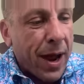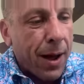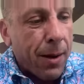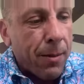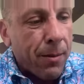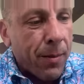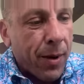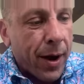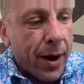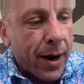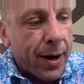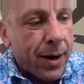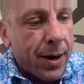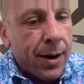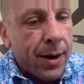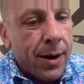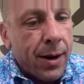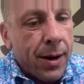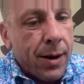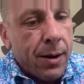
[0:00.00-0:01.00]
bike.
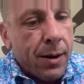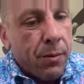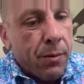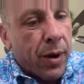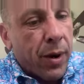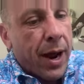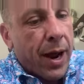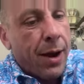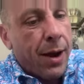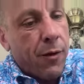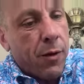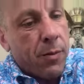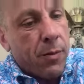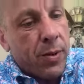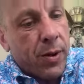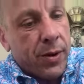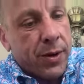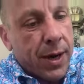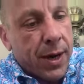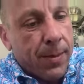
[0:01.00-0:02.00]
But I have it
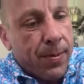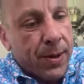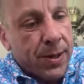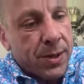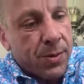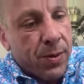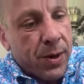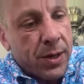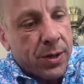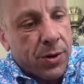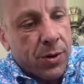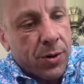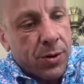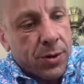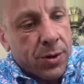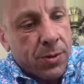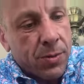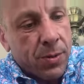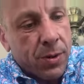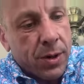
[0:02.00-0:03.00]
built up as a beach cruiser
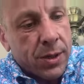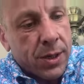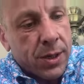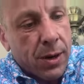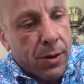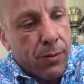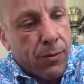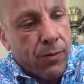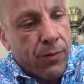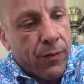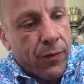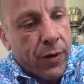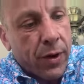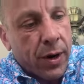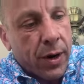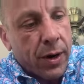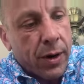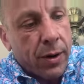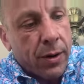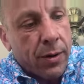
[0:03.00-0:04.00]
because I'm
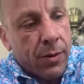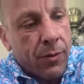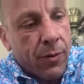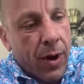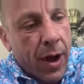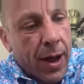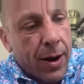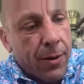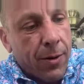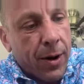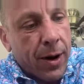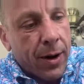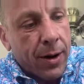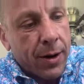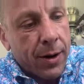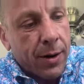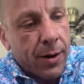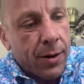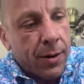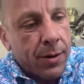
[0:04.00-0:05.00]
fucking riding around
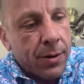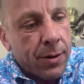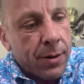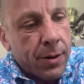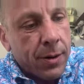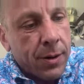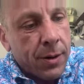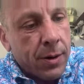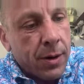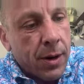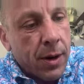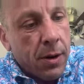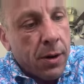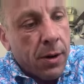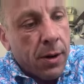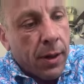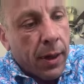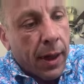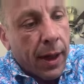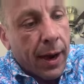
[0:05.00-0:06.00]
here.
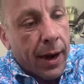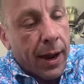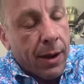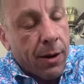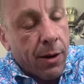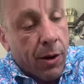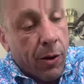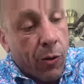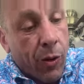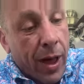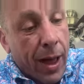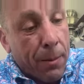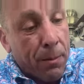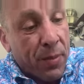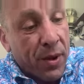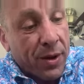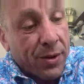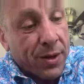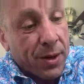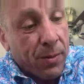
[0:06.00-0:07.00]
And I
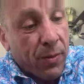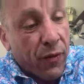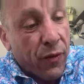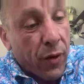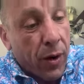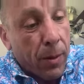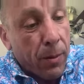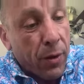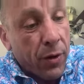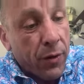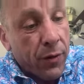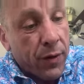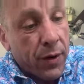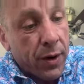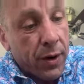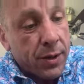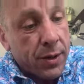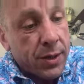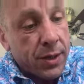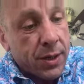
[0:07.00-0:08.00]
built it before I moved here
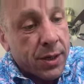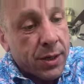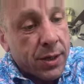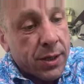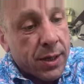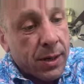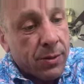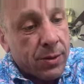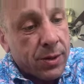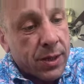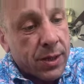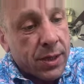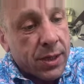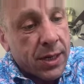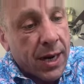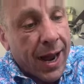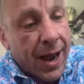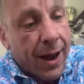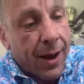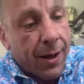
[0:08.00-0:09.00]
just because that was a
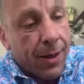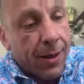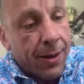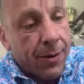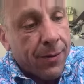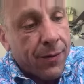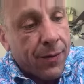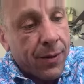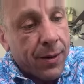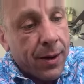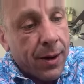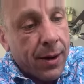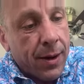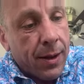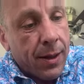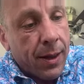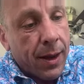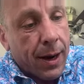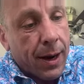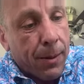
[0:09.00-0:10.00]
style of,
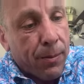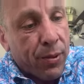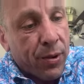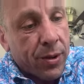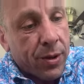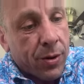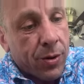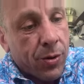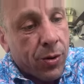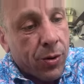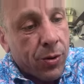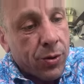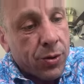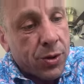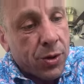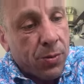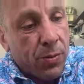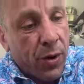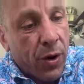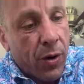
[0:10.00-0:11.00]
like I put the cruiser
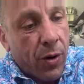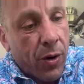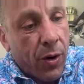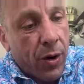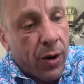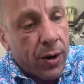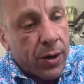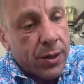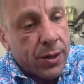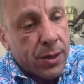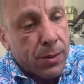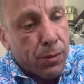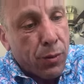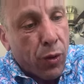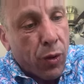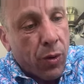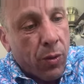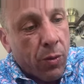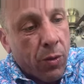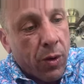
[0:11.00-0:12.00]
bars and more
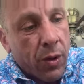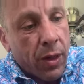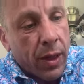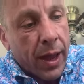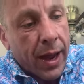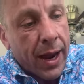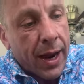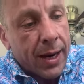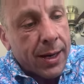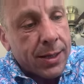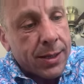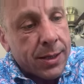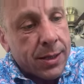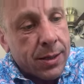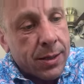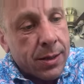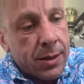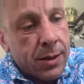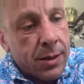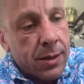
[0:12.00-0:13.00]
relaxed
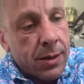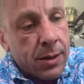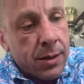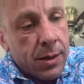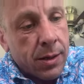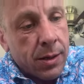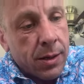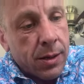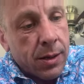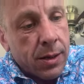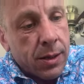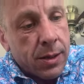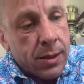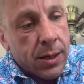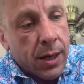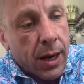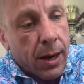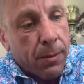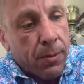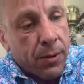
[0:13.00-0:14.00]

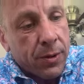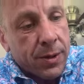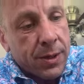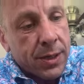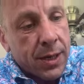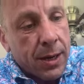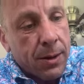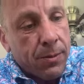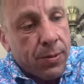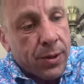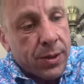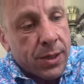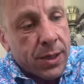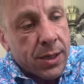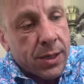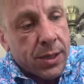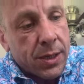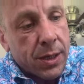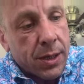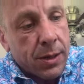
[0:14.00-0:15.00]
type of seat
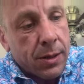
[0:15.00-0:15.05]
position.